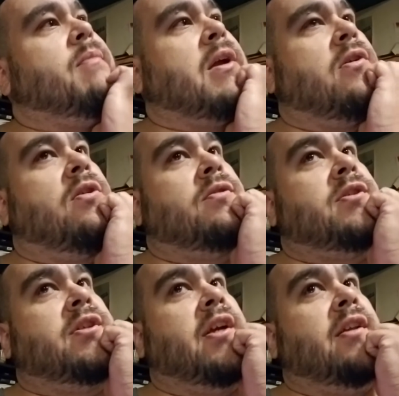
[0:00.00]
I'm like, oh
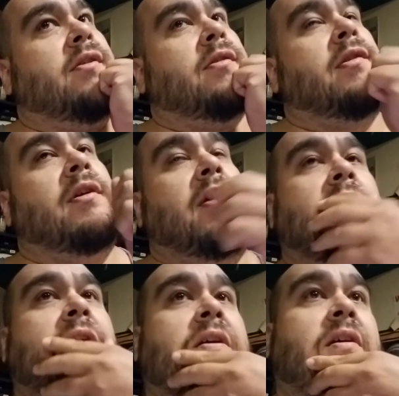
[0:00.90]
shit, dude.
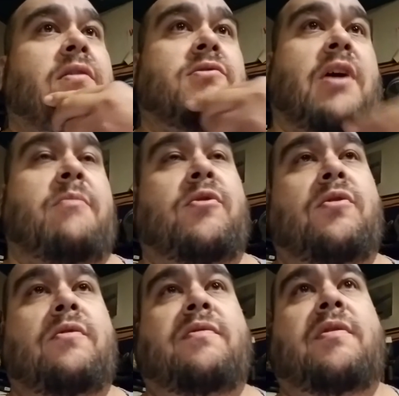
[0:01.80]
So I
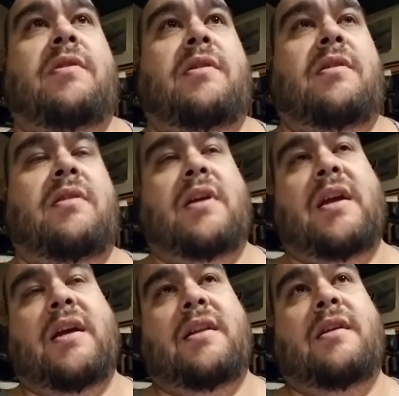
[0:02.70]
move,
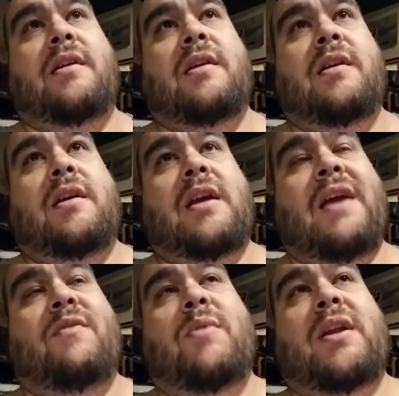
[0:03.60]
and
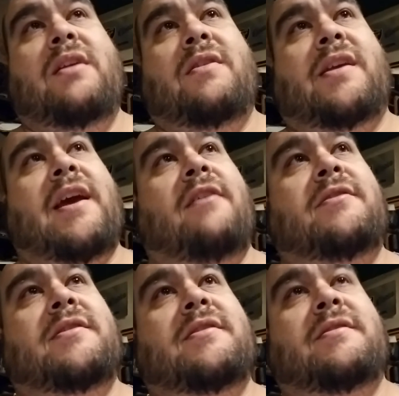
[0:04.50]
everybody on the
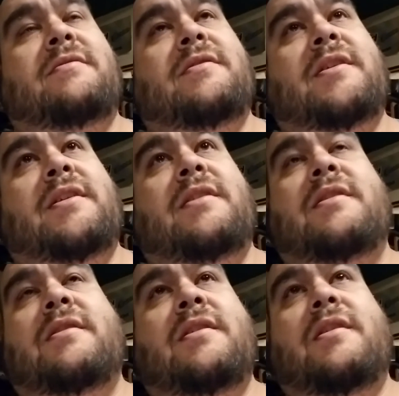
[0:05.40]
couches and
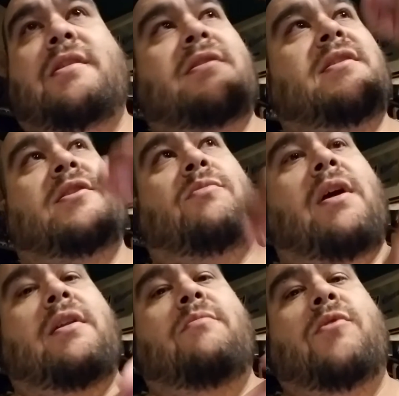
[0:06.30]
sitting
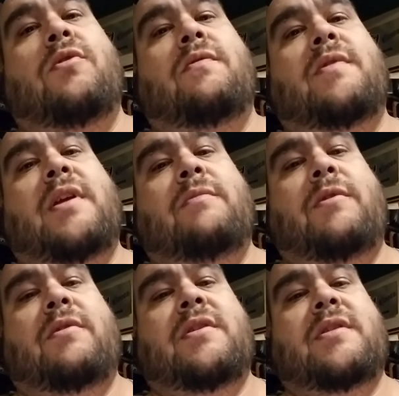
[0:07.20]
around him moved, and we
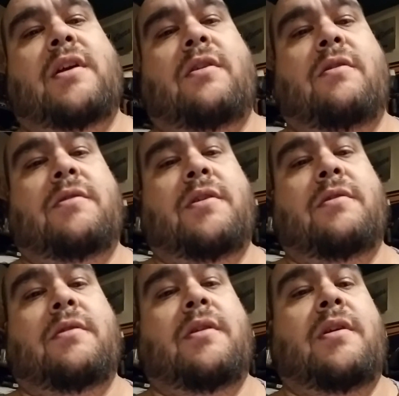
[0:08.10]
were just like, oh,
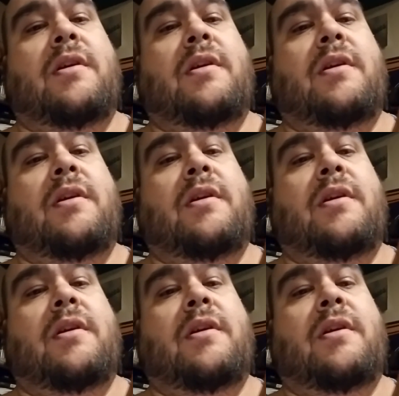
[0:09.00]
dude.